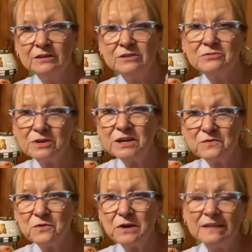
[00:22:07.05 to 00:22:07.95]

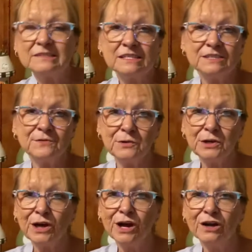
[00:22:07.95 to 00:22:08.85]
24 ounces for
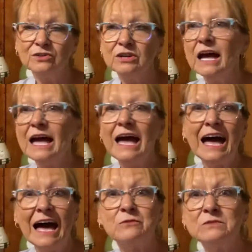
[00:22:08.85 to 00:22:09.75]
$1.
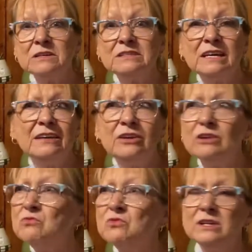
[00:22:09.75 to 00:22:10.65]
I will tell you,
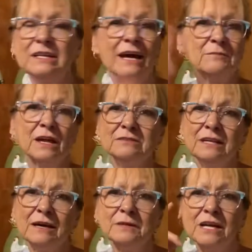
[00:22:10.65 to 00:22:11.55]
one time, long
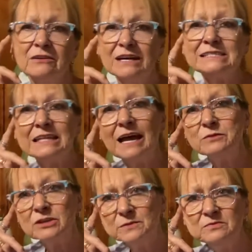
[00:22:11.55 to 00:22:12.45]
time ago, I said, I'm going